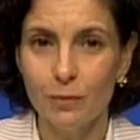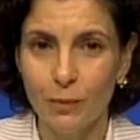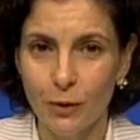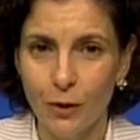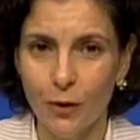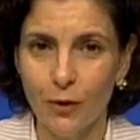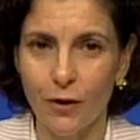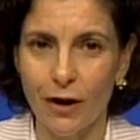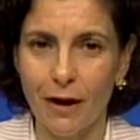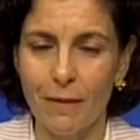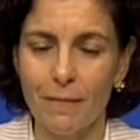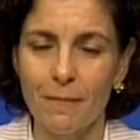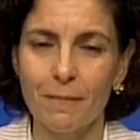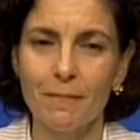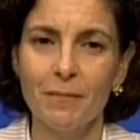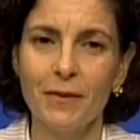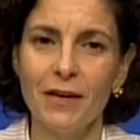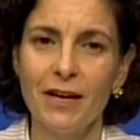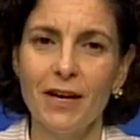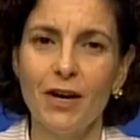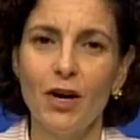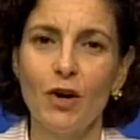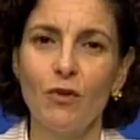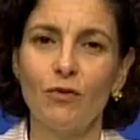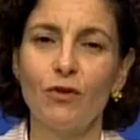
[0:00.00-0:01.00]
program
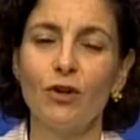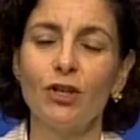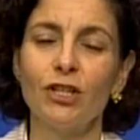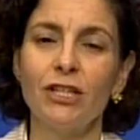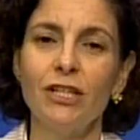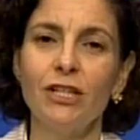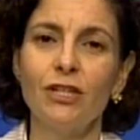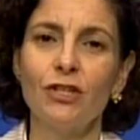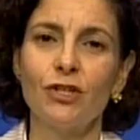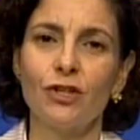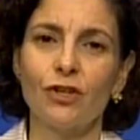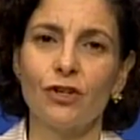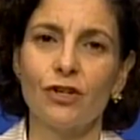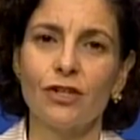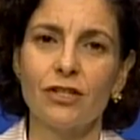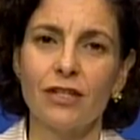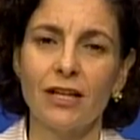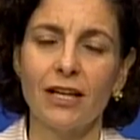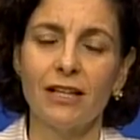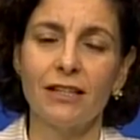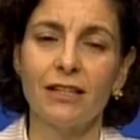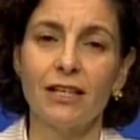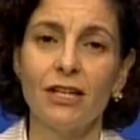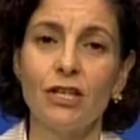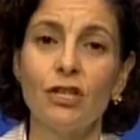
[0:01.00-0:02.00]
for teachers,
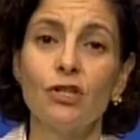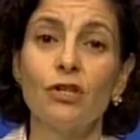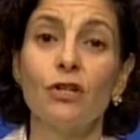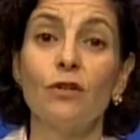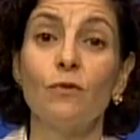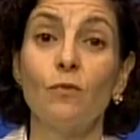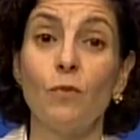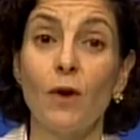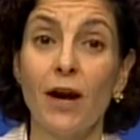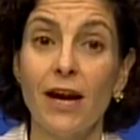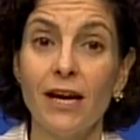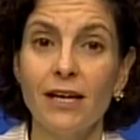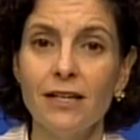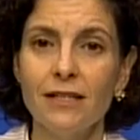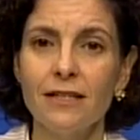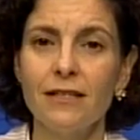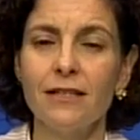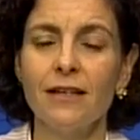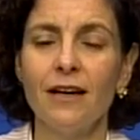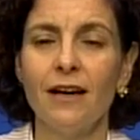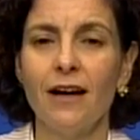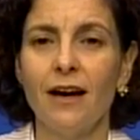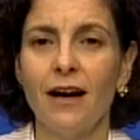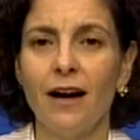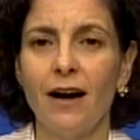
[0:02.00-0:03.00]
that they should raise
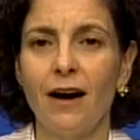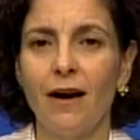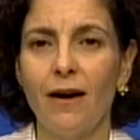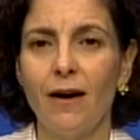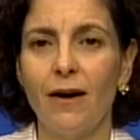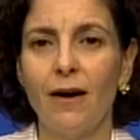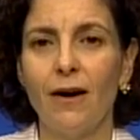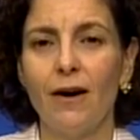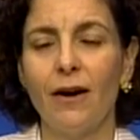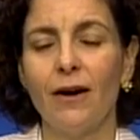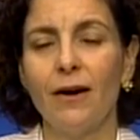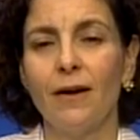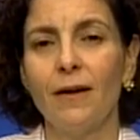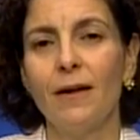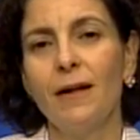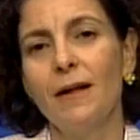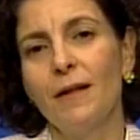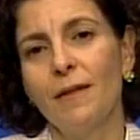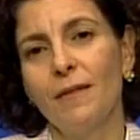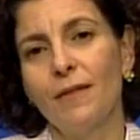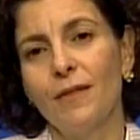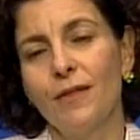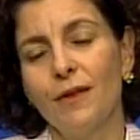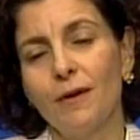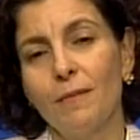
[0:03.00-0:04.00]
the
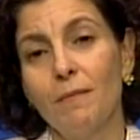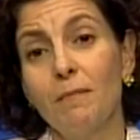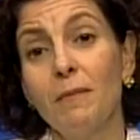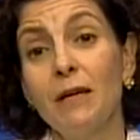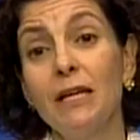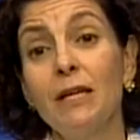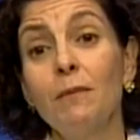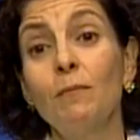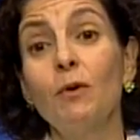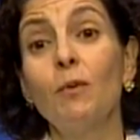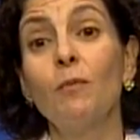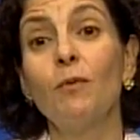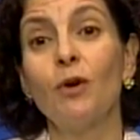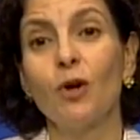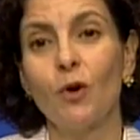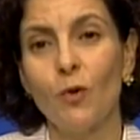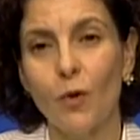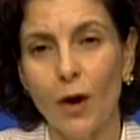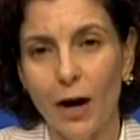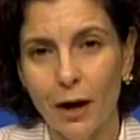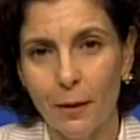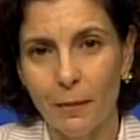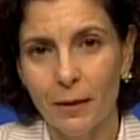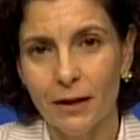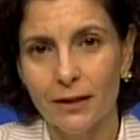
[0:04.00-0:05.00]
minimum
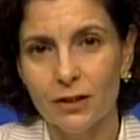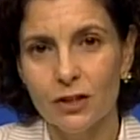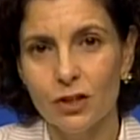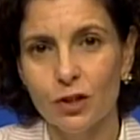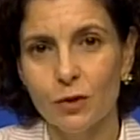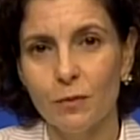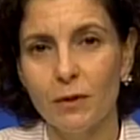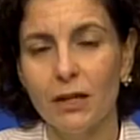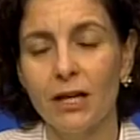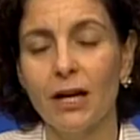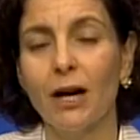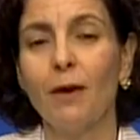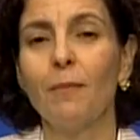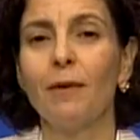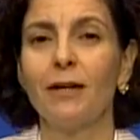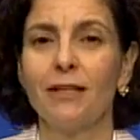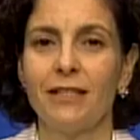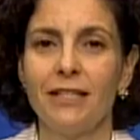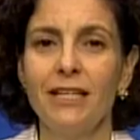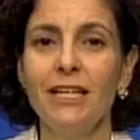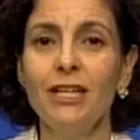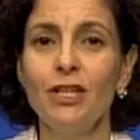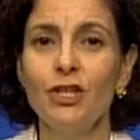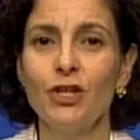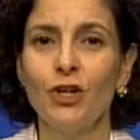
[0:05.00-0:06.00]
requirements to become a
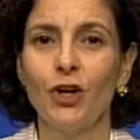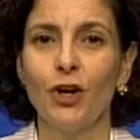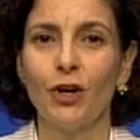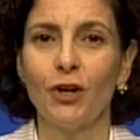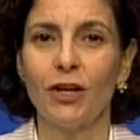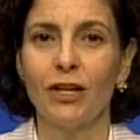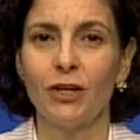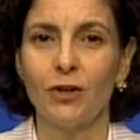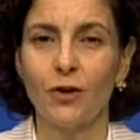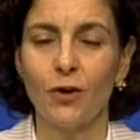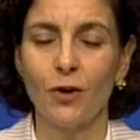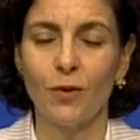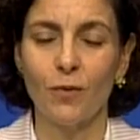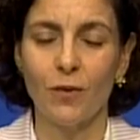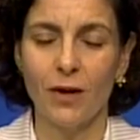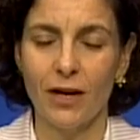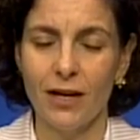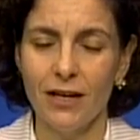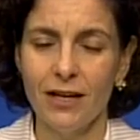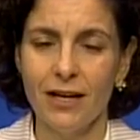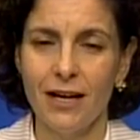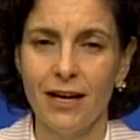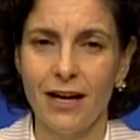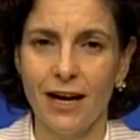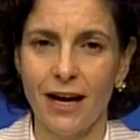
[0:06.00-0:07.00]
teacher in
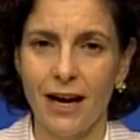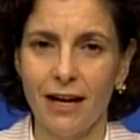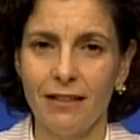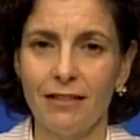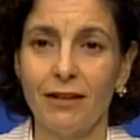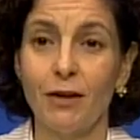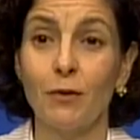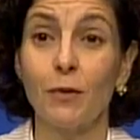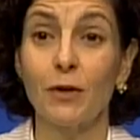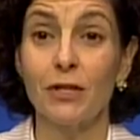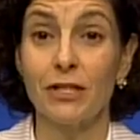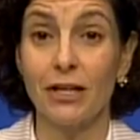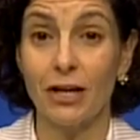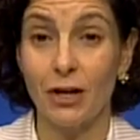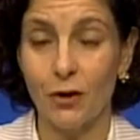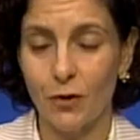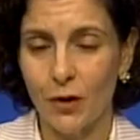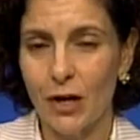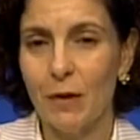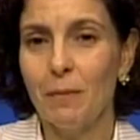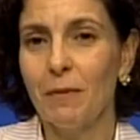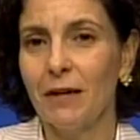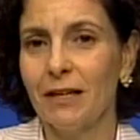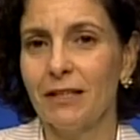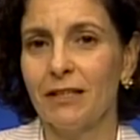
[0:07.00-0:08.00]
Norway, and there was
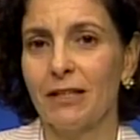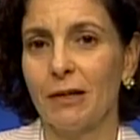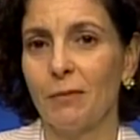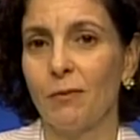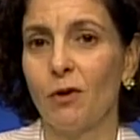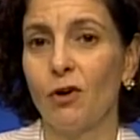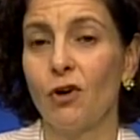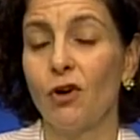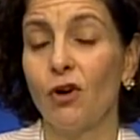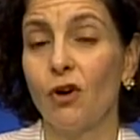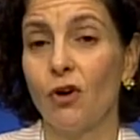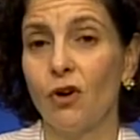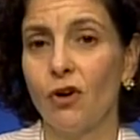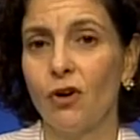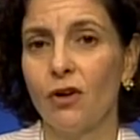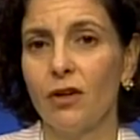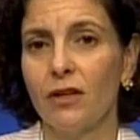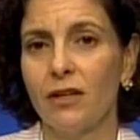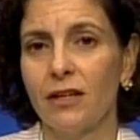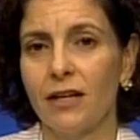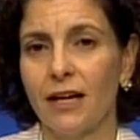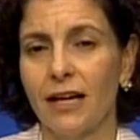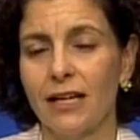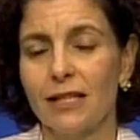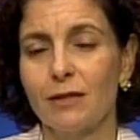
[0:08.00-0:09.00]
agreement among all
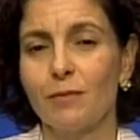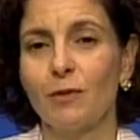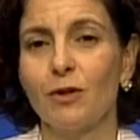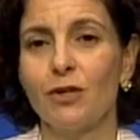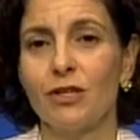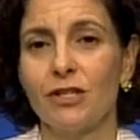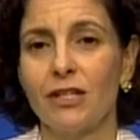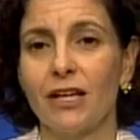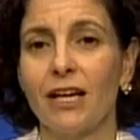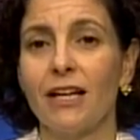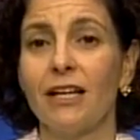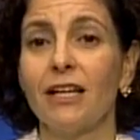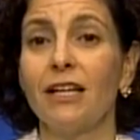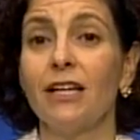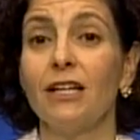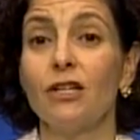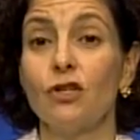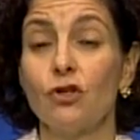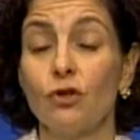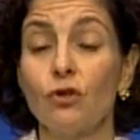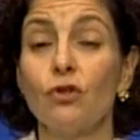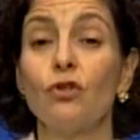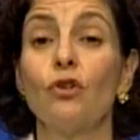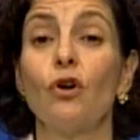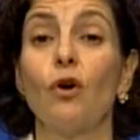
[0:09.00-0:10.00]
the experts that it
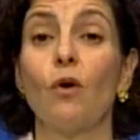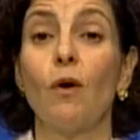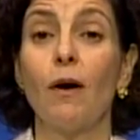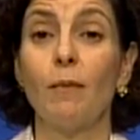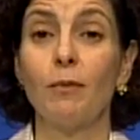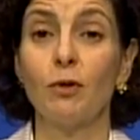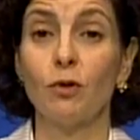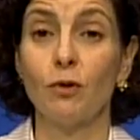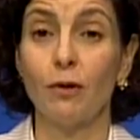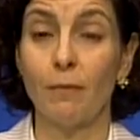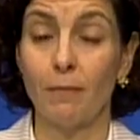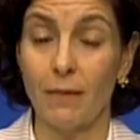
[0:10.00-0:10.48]
should go up to a